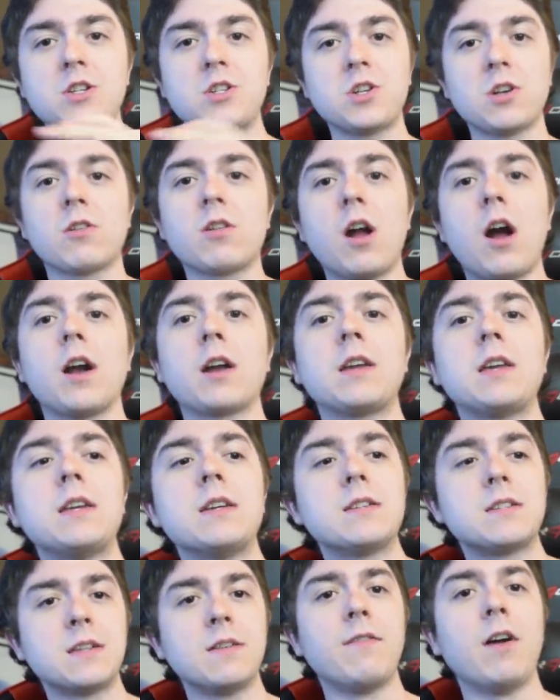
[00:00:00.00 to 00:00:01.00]
Shigaraki
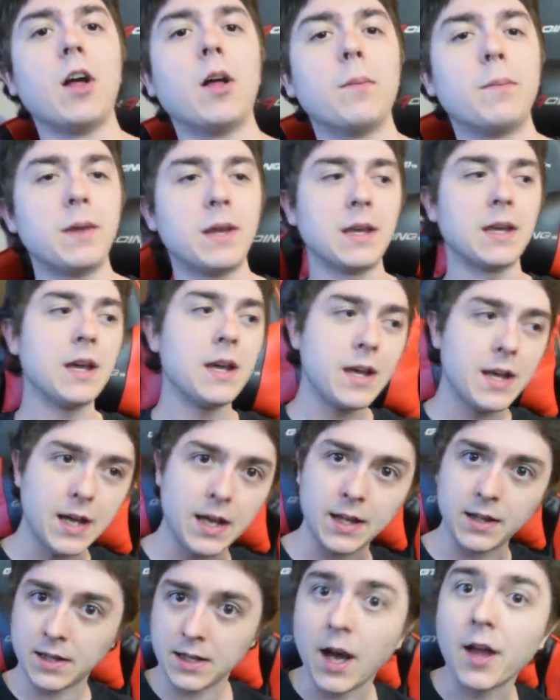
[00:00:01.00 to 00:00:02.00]
is developing
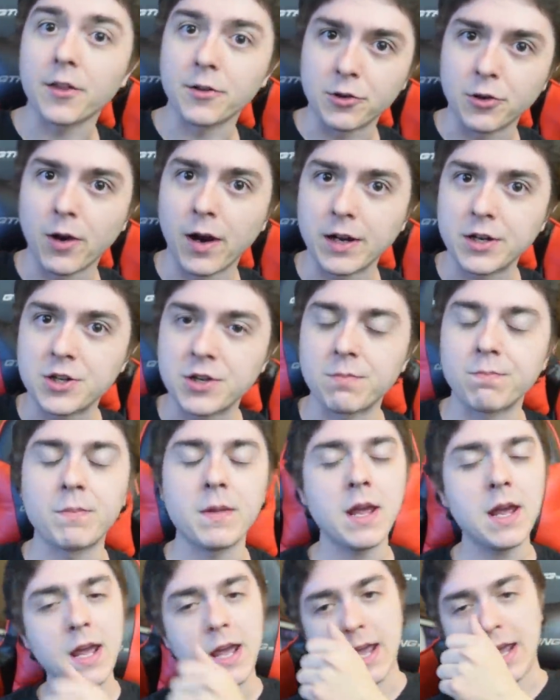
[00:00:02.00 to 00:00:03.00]
in the other direction.
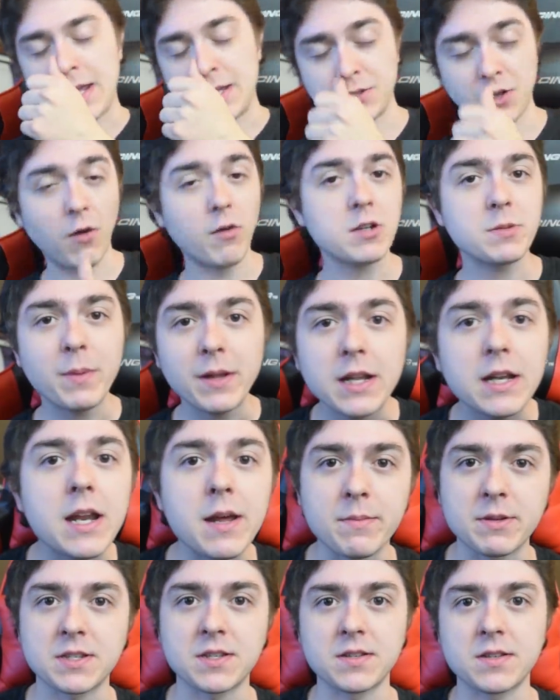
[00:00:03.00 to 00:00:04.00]
He's always been the
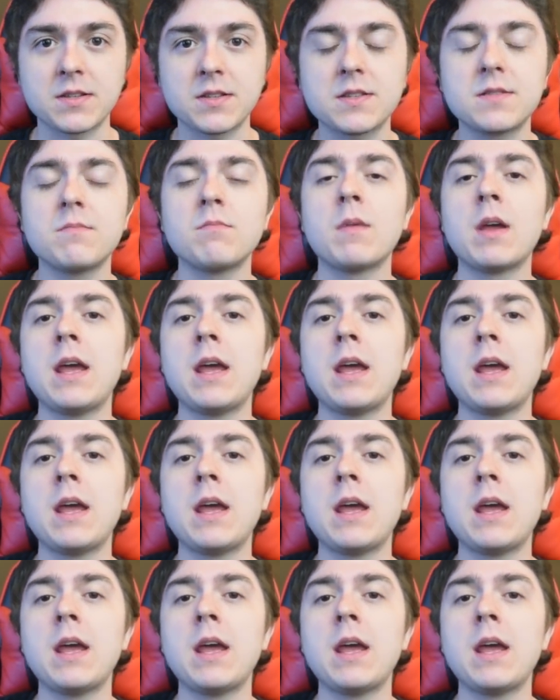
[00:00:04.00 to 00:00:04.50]
nemesis